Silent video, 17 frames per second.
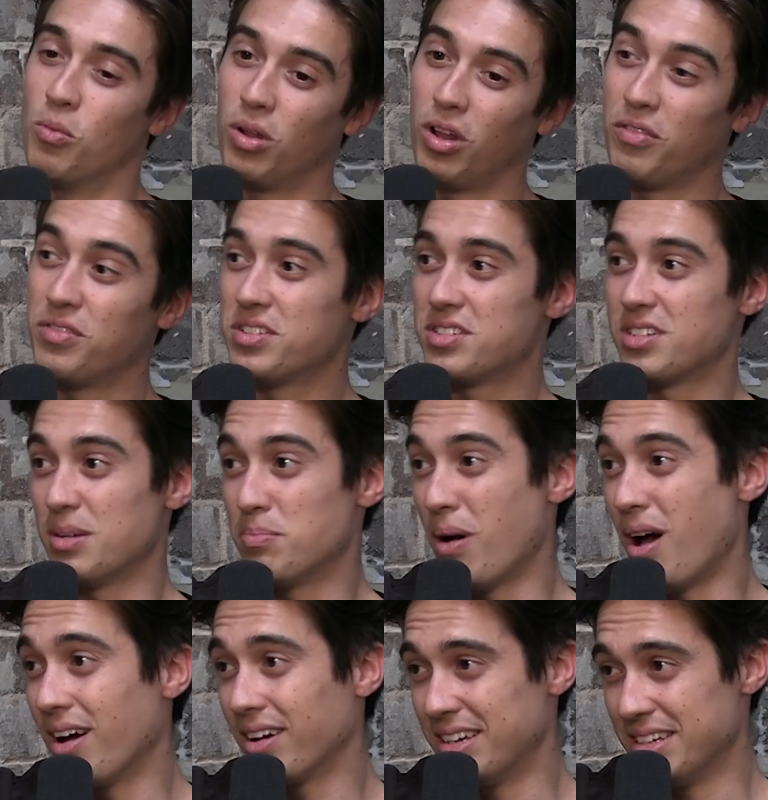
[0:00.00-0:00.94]
Well, obviously
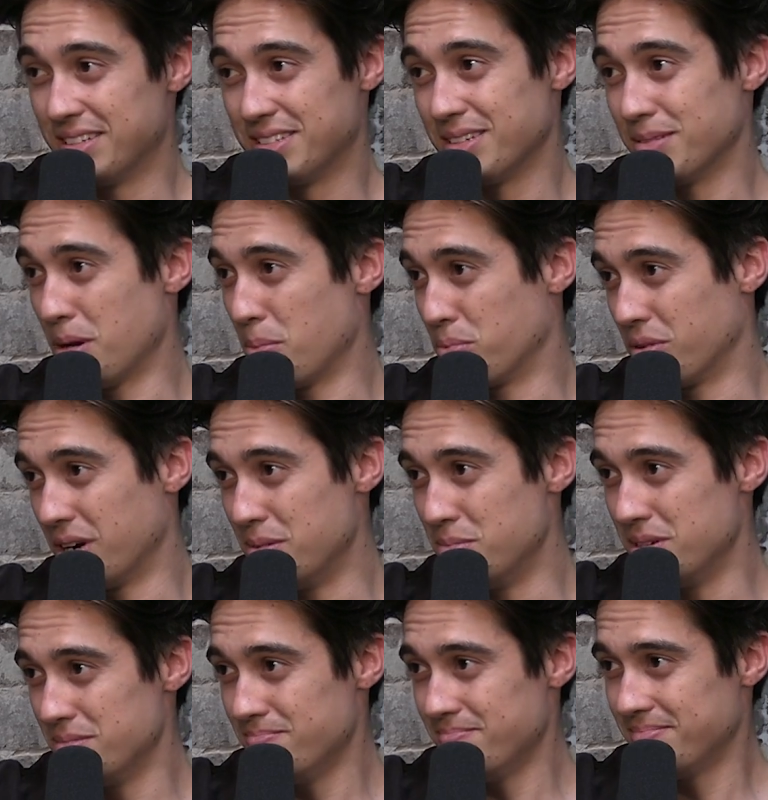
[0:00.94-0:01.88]
parking's a
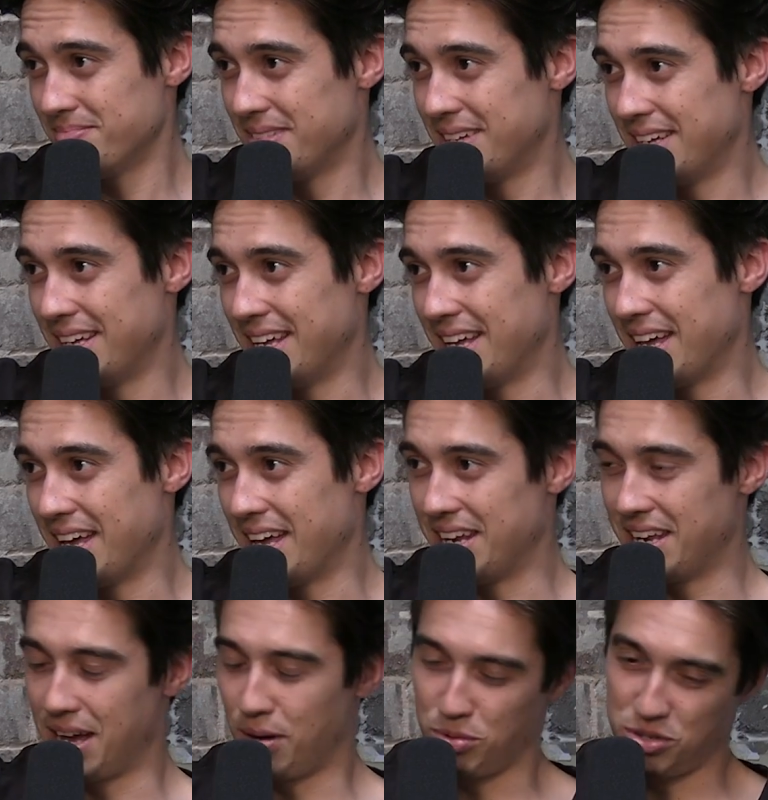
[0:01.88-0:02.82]
premium,
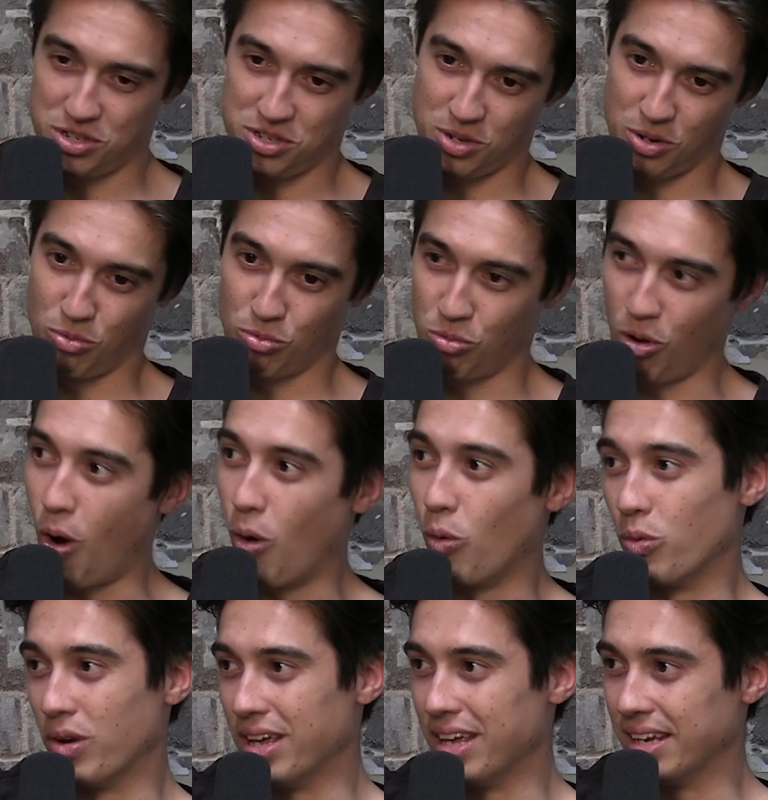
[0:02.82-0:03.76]
and we just sort of
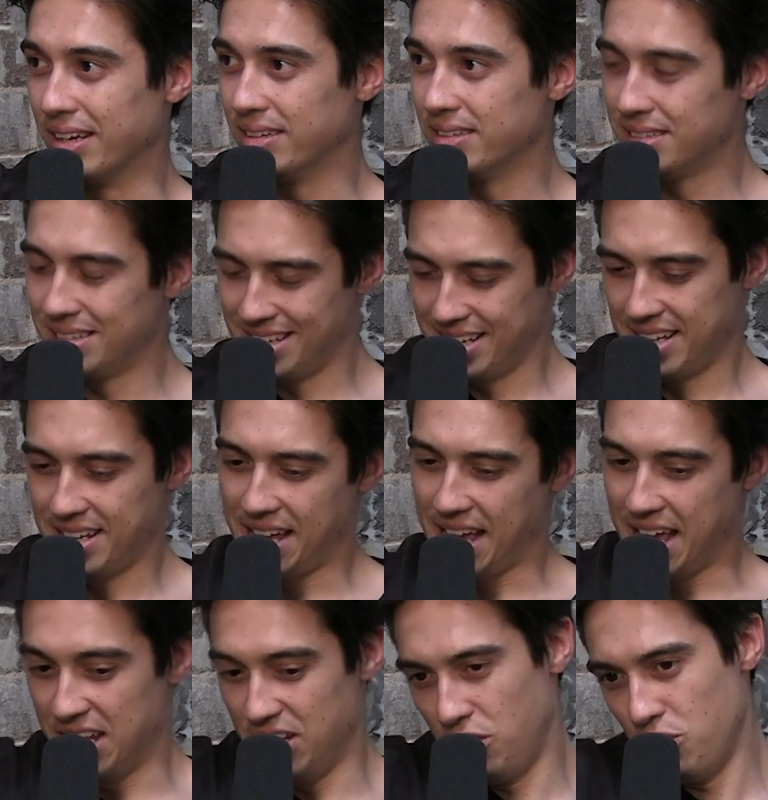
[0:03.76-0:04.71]
rolled in,
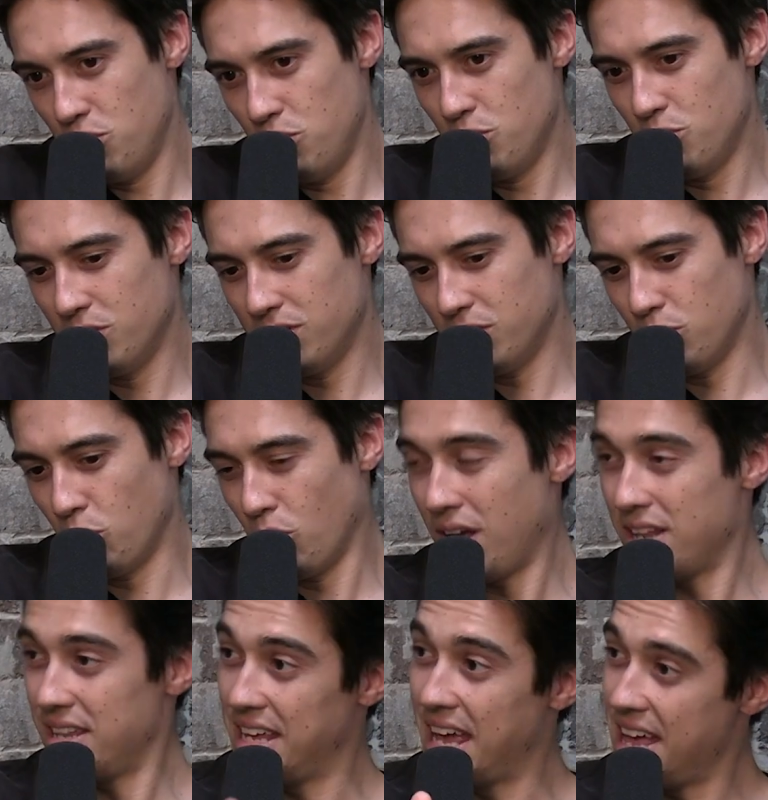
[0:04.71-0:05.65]
and you were
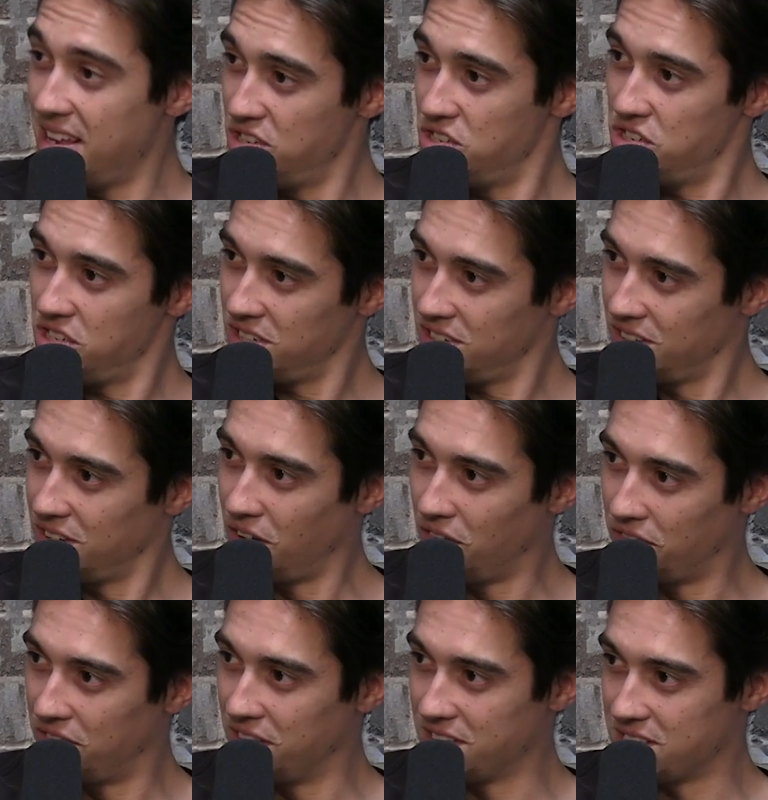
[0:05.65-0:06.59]
at the edge
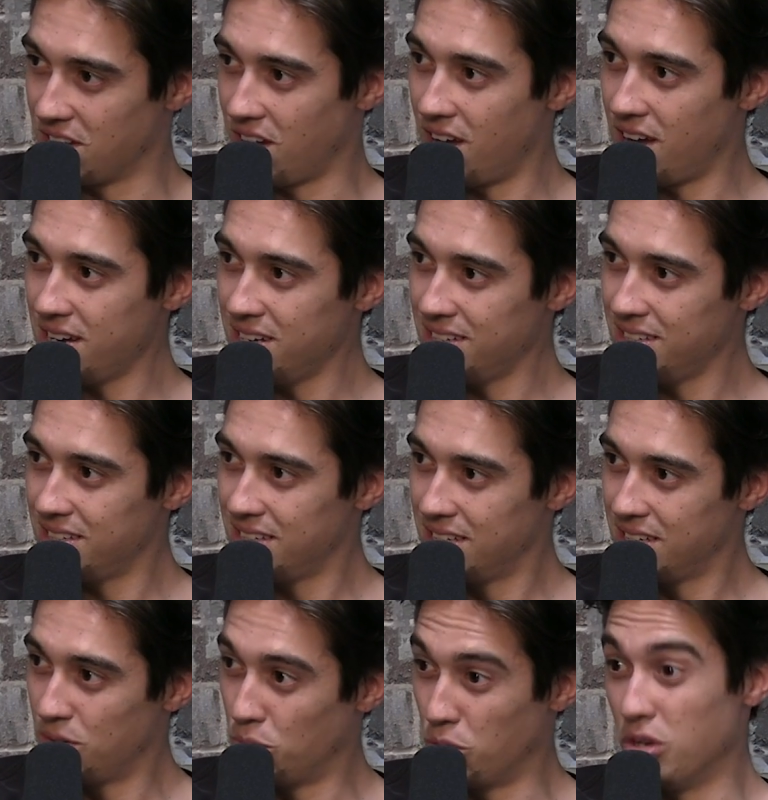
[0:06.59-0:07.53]
of the sign.
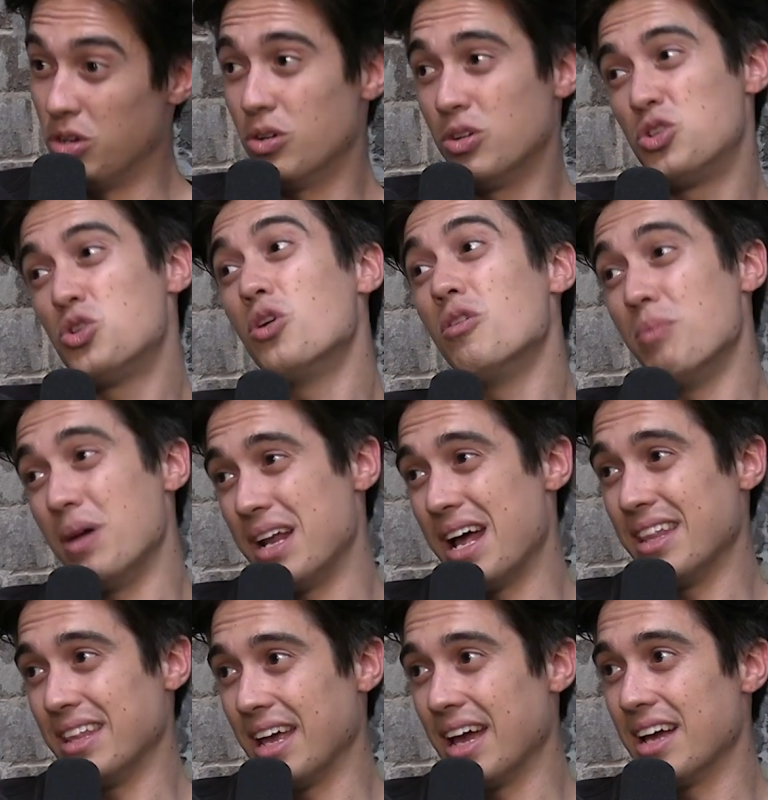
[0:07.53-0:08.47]
Well, you should have been
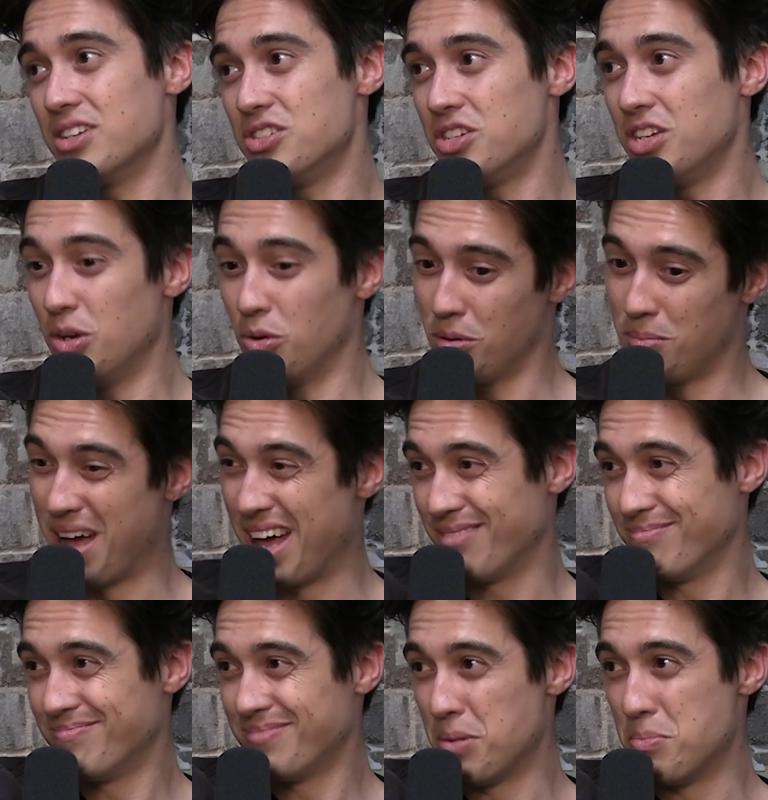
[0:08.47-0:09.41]
at the edge. You were
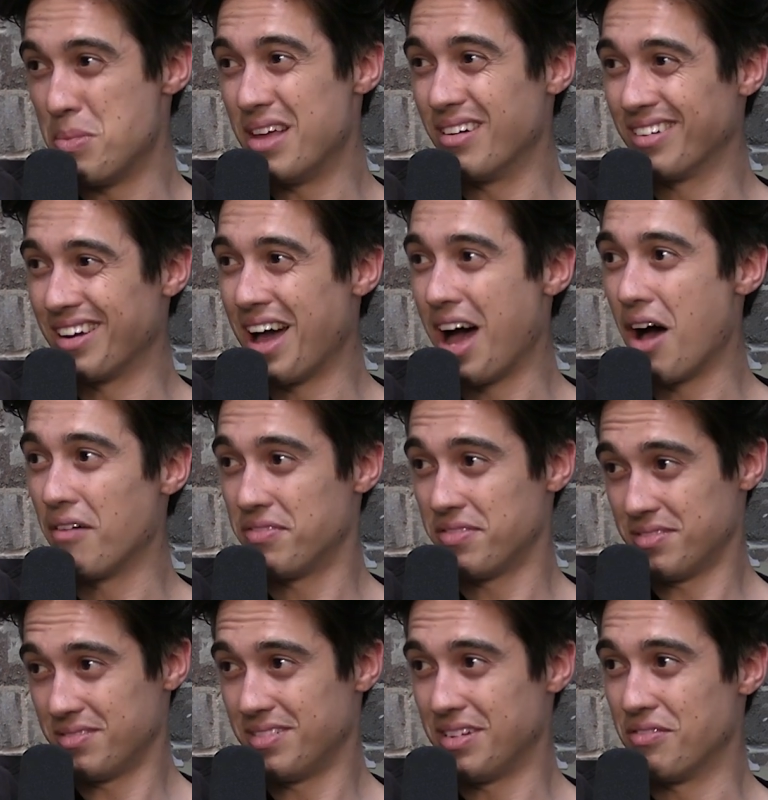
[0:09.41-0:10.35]
about a meter and a
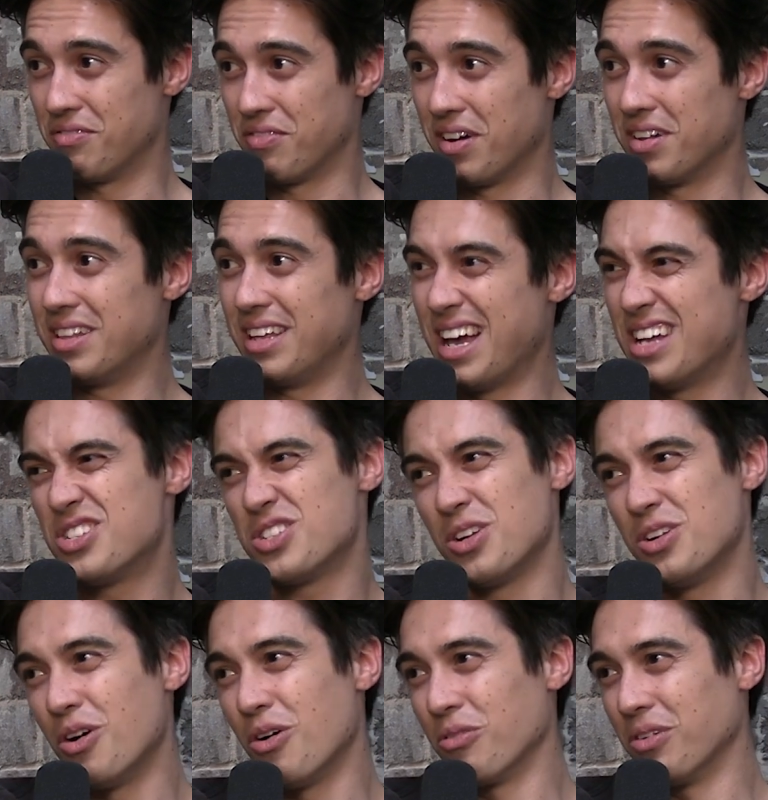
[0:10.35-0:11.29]
half in front of the edge, so
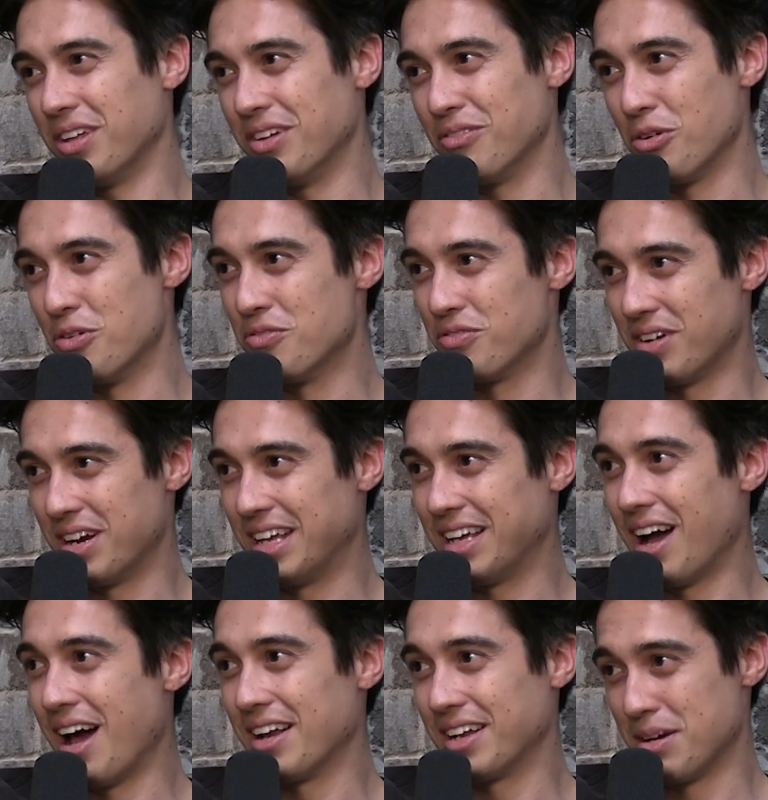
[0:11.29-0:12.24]
not really room for any
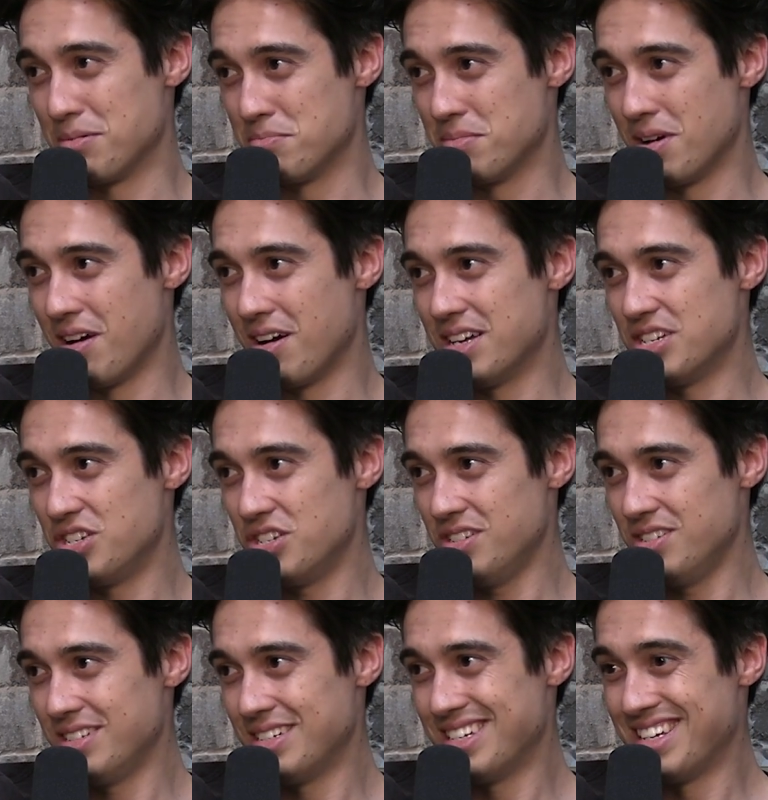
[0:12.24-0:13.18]
car to come behind
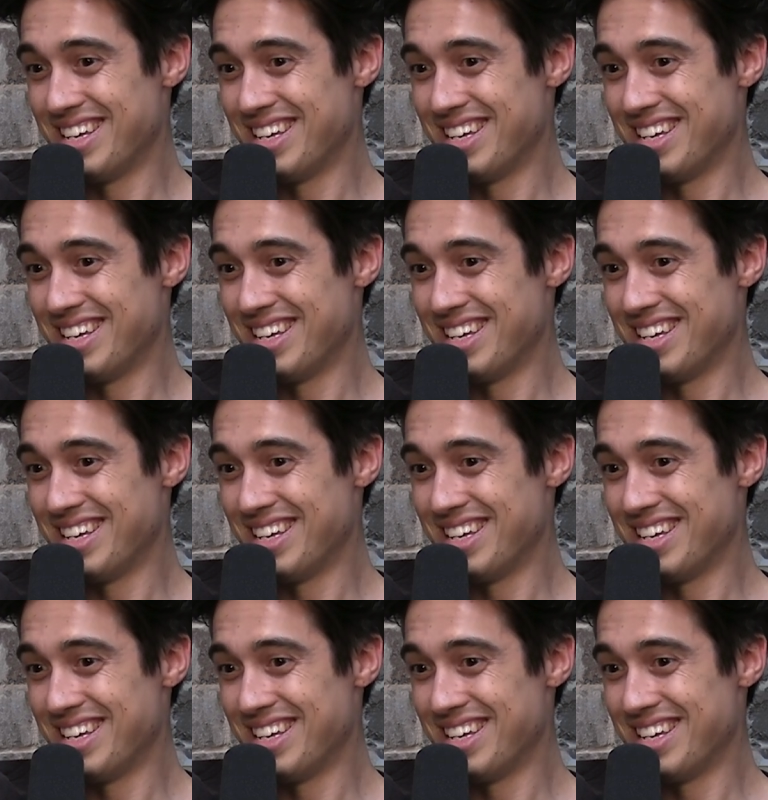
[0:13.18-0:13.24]
you,